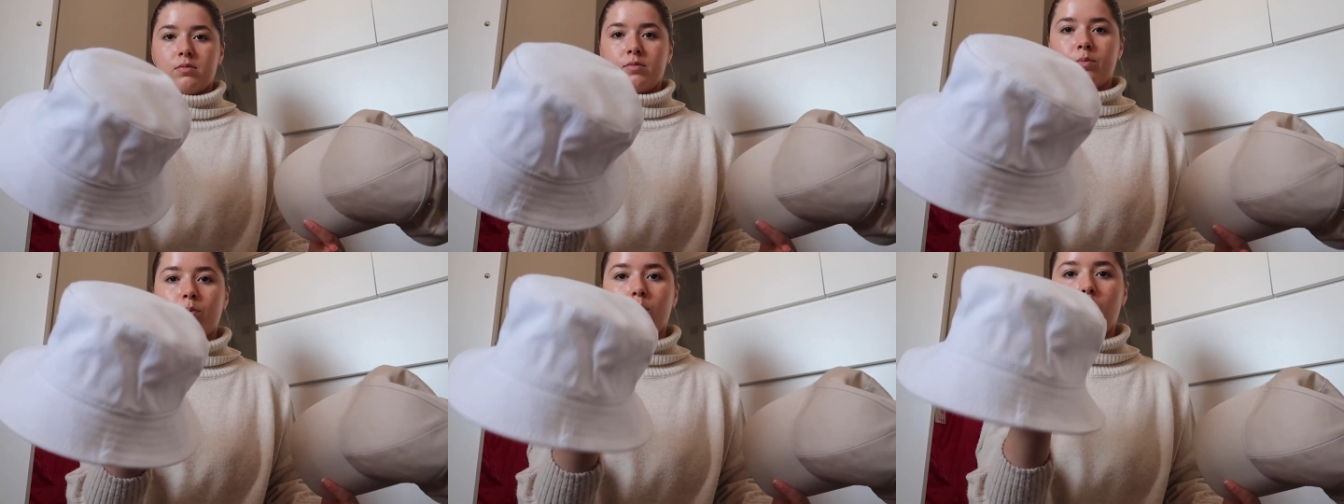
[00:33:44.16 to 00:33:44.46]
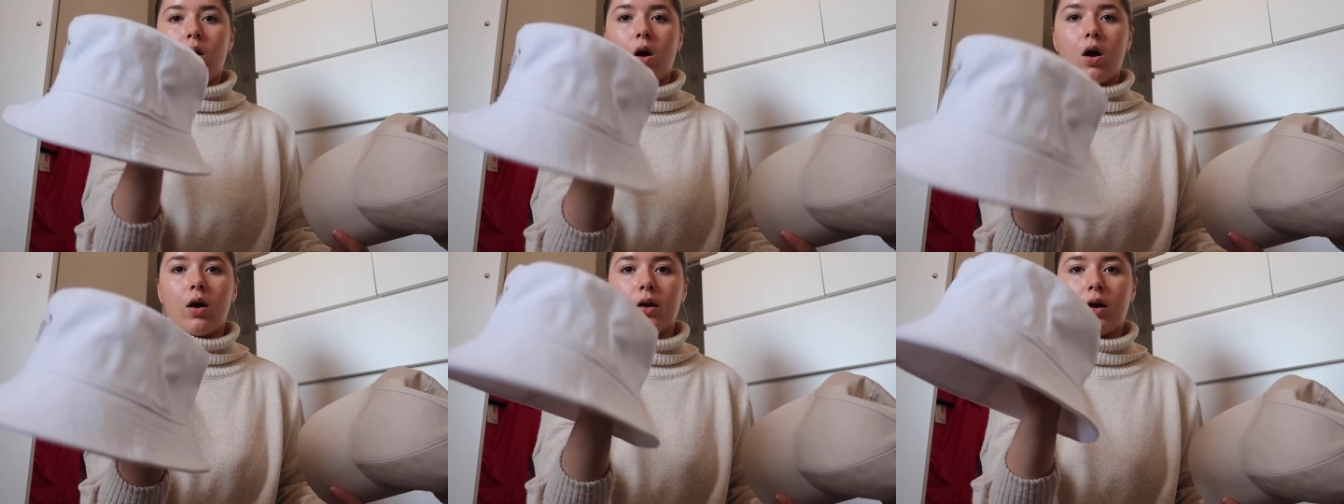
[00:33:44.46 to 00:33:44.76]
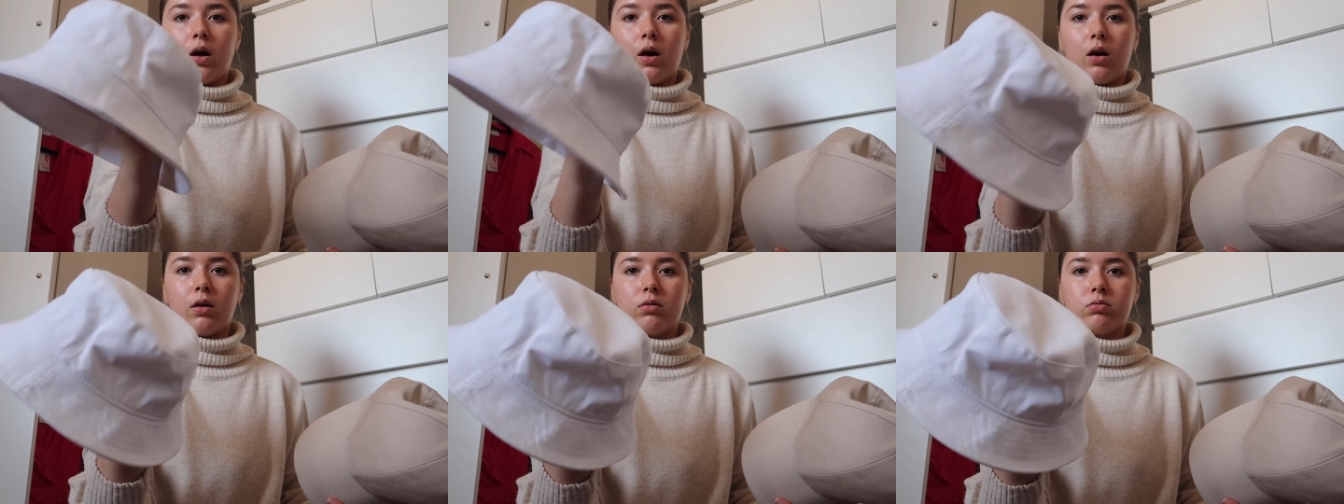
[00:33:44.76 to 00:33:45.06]

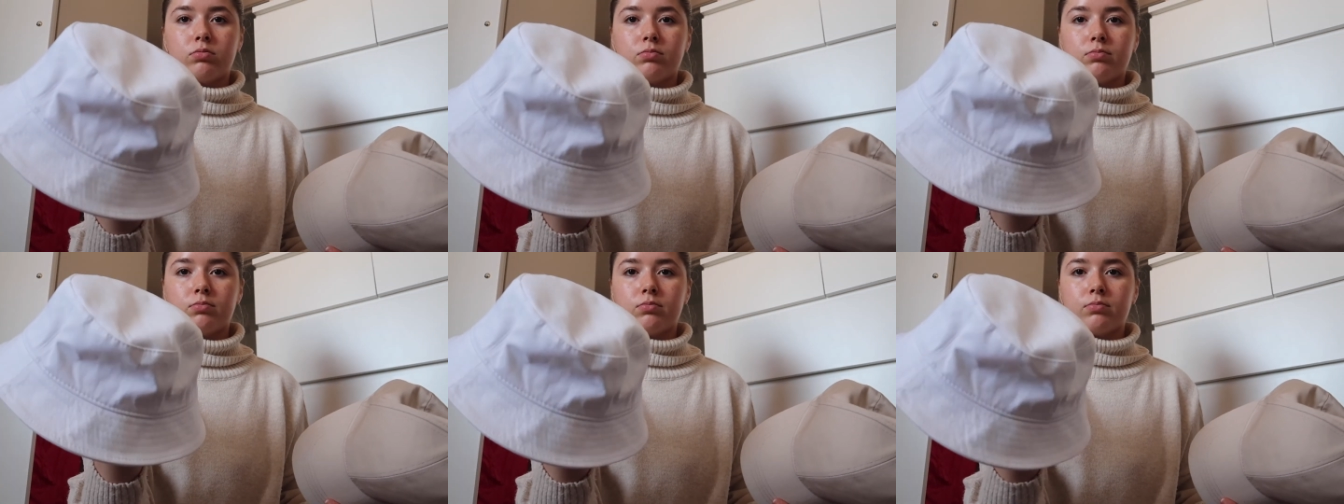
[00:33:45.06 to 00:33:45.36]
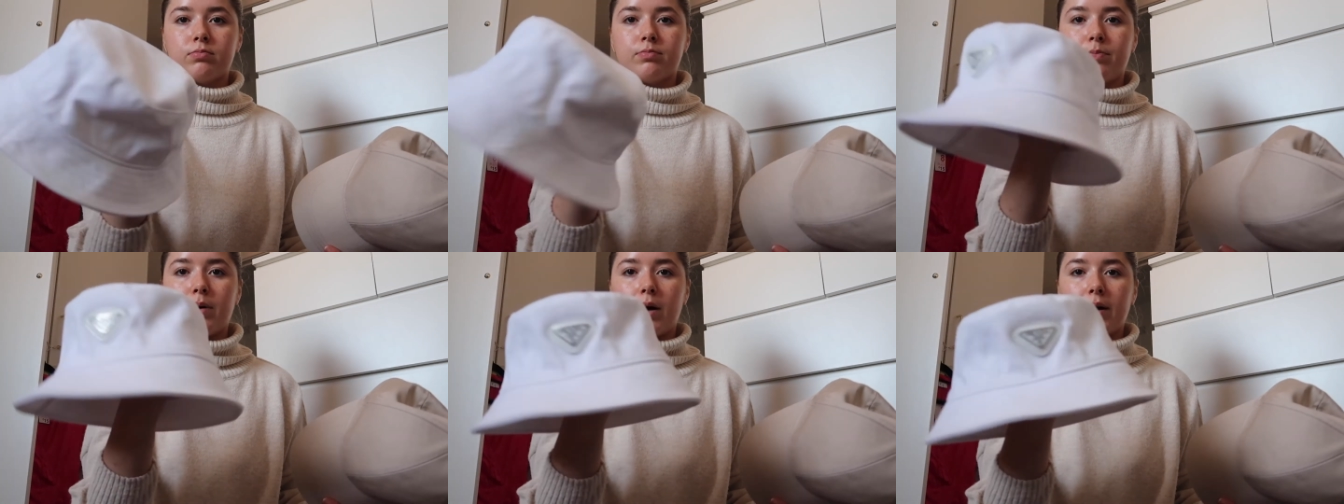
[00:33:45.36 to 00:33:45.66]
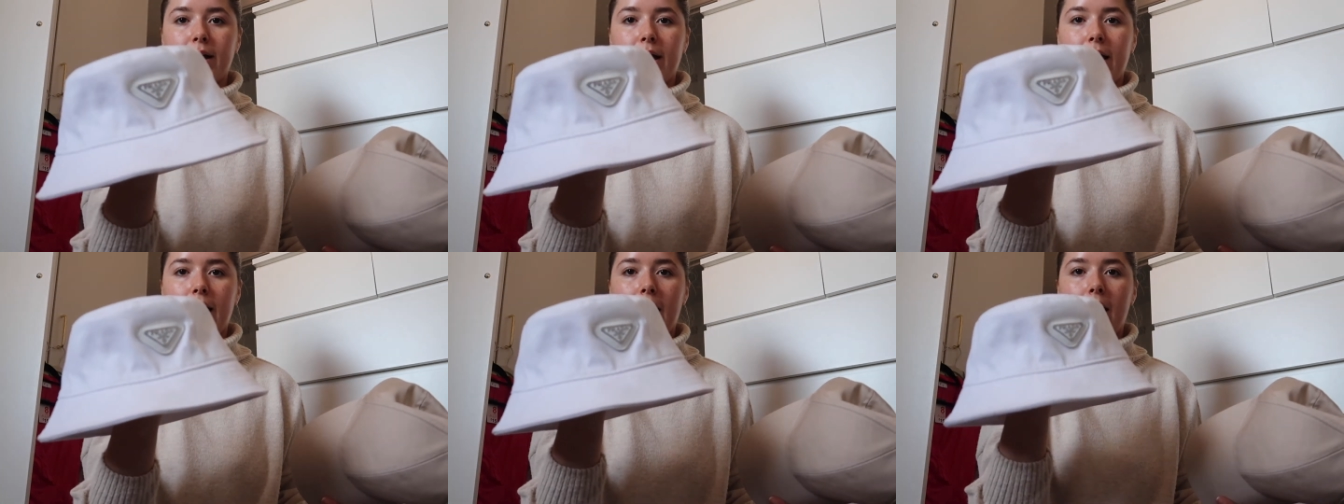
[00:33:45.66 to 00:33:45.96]
Prada
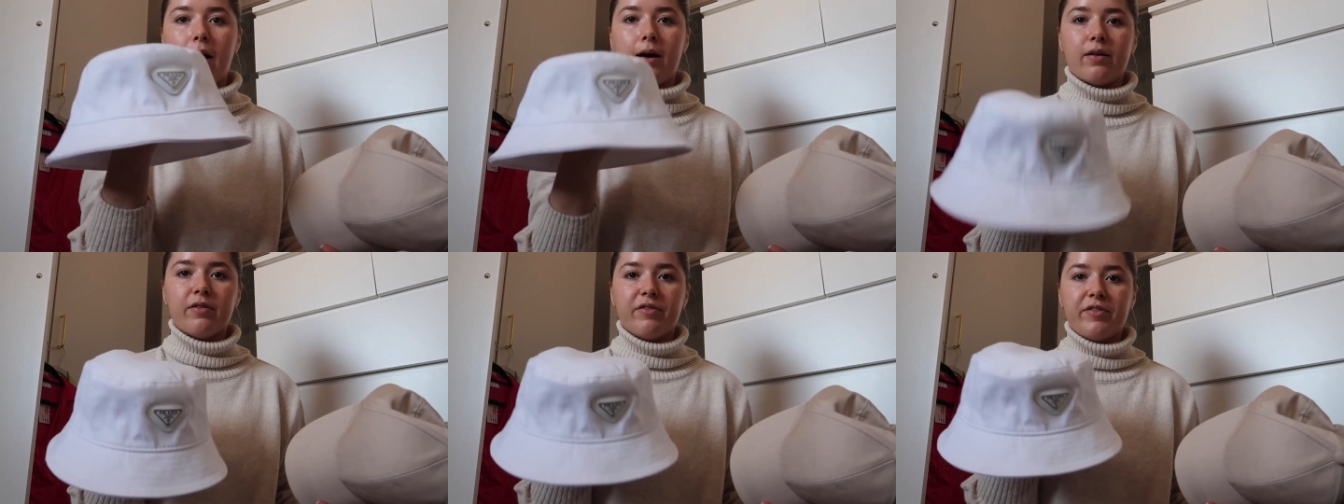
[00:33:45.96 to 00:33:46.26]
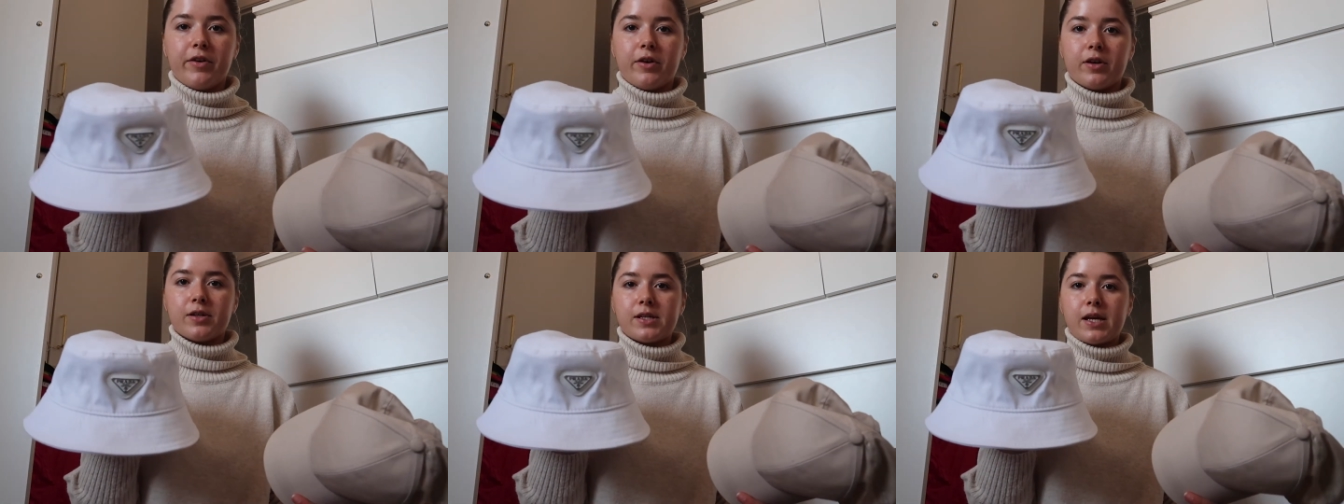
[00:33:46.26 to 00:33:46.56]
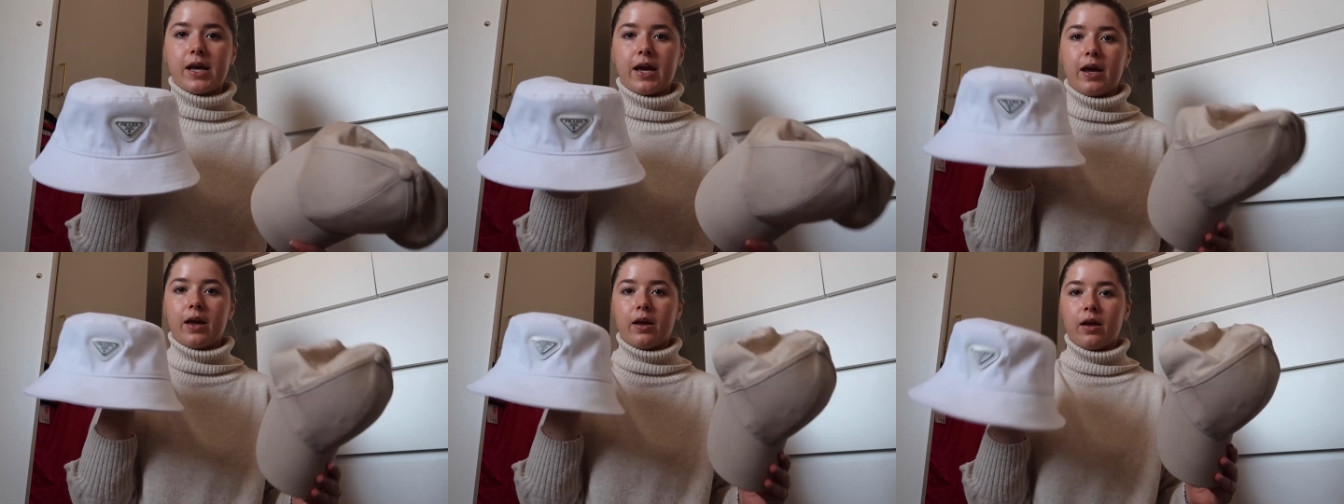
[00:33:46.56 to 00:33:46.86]
bucket hat, if you can
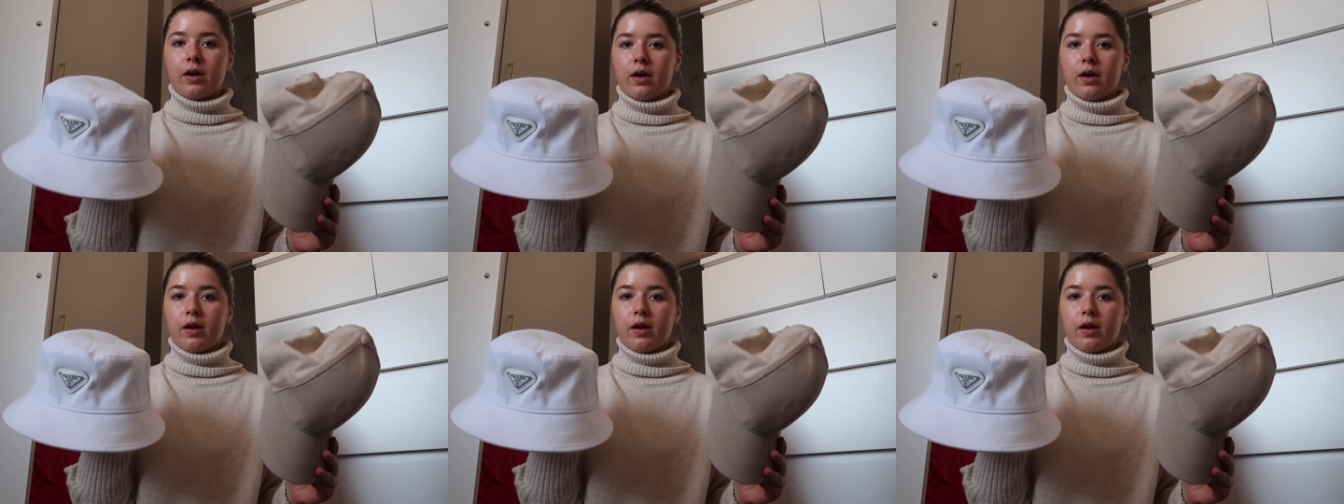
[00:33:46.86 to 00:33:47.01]
see.